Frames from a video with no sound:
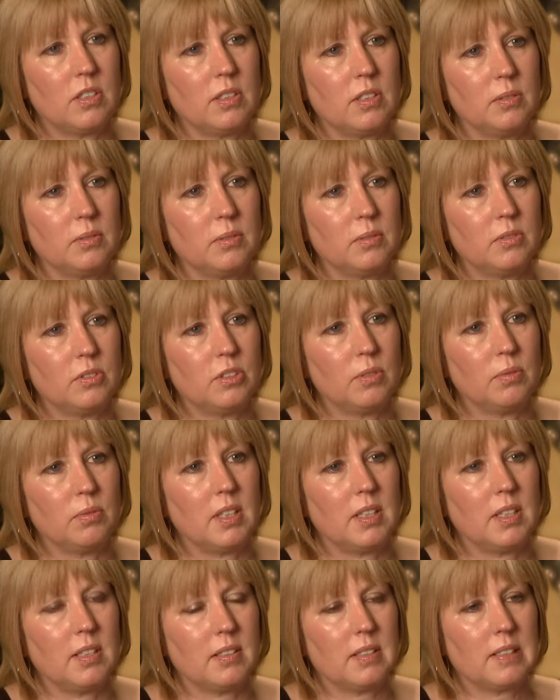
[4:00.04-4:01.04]
to do
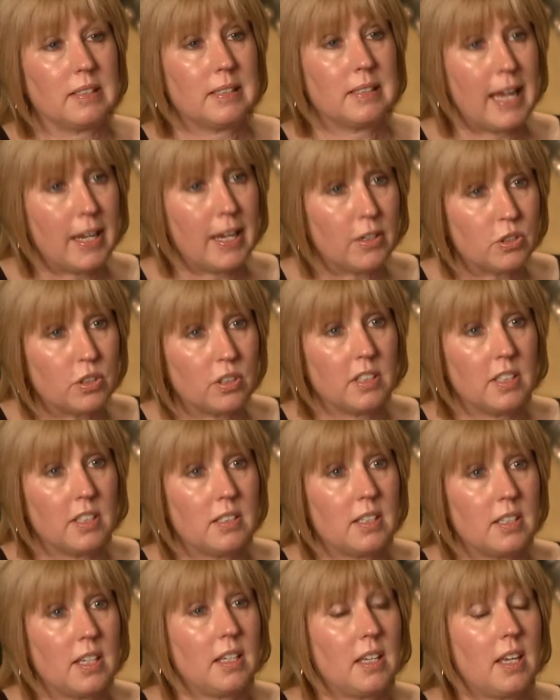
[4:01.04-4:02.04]
things as naturally
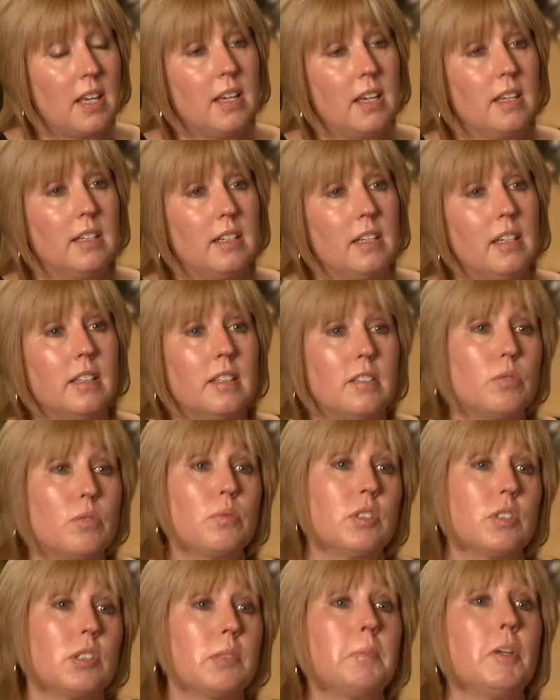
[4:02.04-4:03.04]
as I can and as
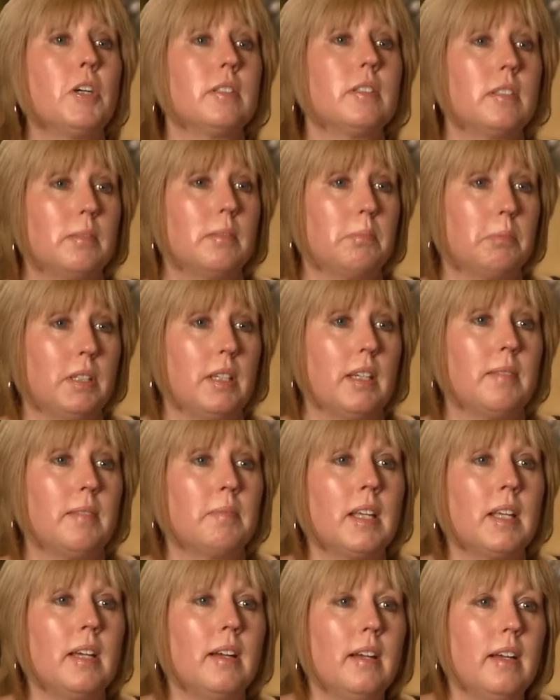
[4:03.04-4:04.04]
responsibly.
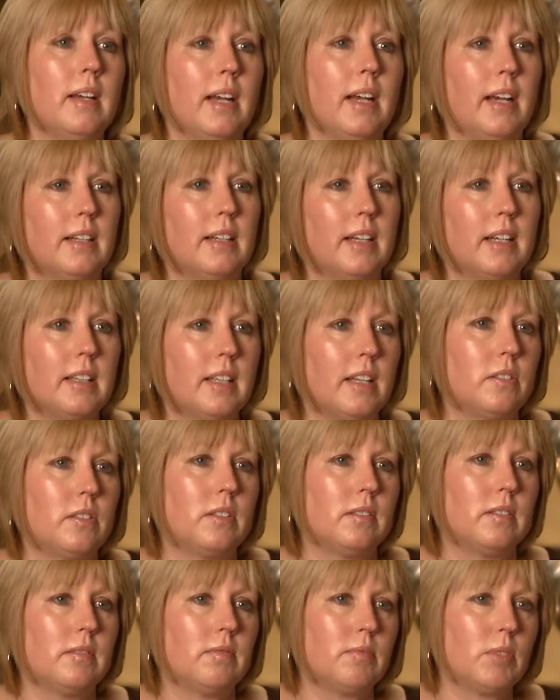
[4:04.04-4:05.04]
And I
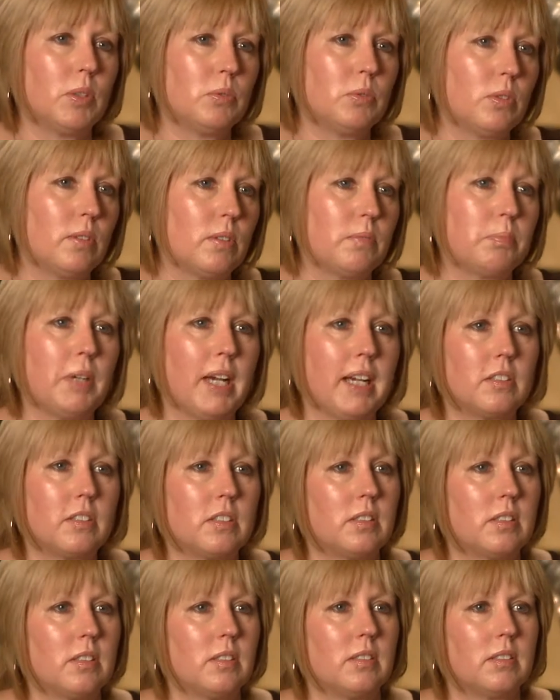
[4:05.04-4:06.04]
let those sort of
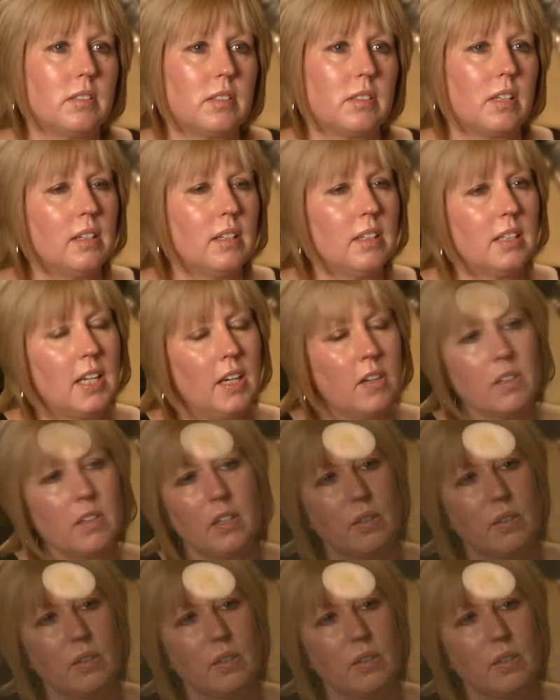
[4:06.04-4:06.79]
practices kind of carry